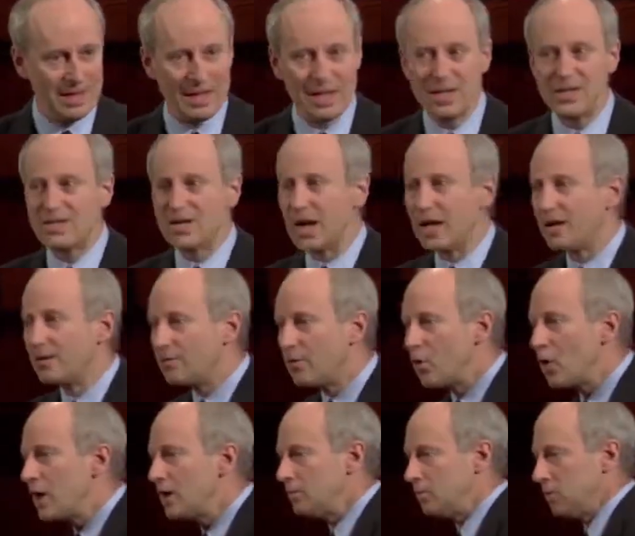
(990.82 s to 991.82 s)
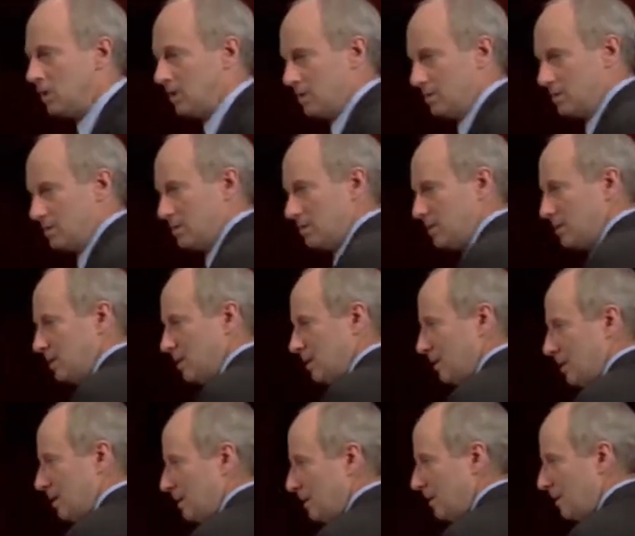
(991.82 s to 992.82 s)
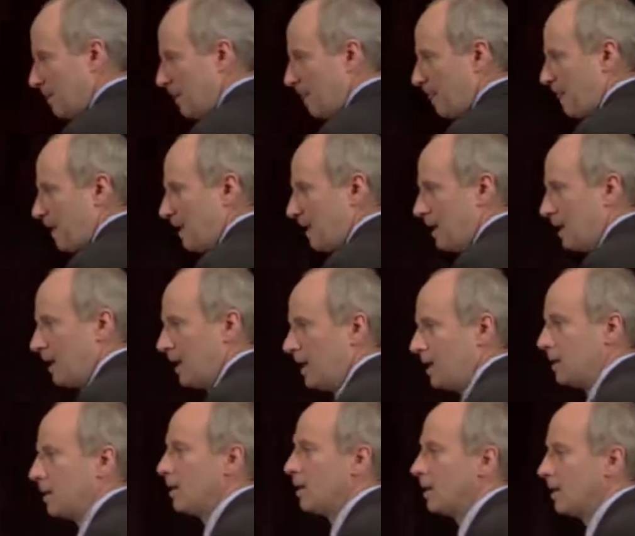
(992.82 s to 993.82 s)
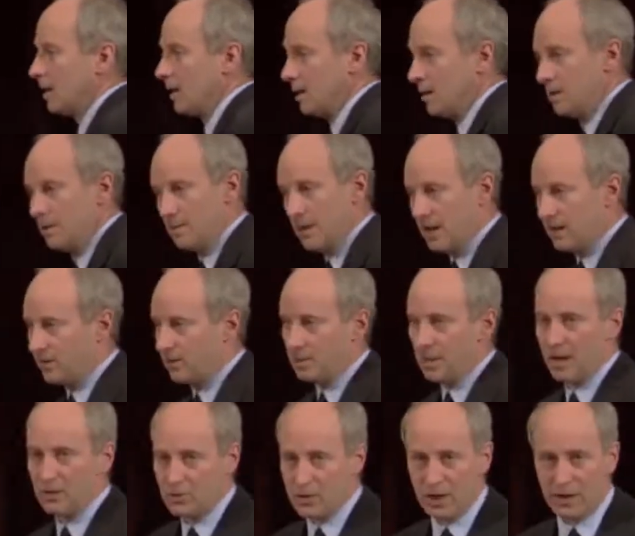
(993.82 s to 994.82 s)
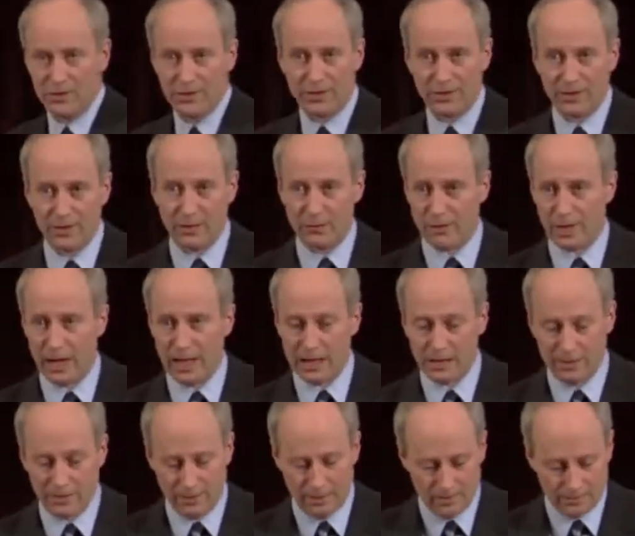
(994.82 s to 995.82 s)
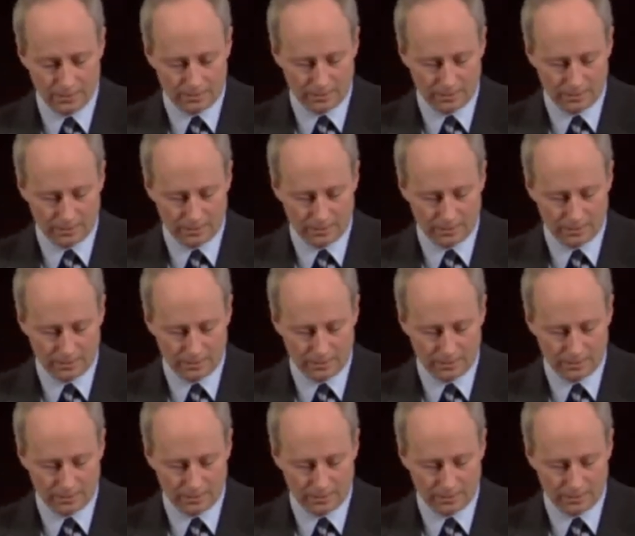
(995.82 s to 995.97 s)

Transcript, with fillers: is unavoidable in debates about justice and rights,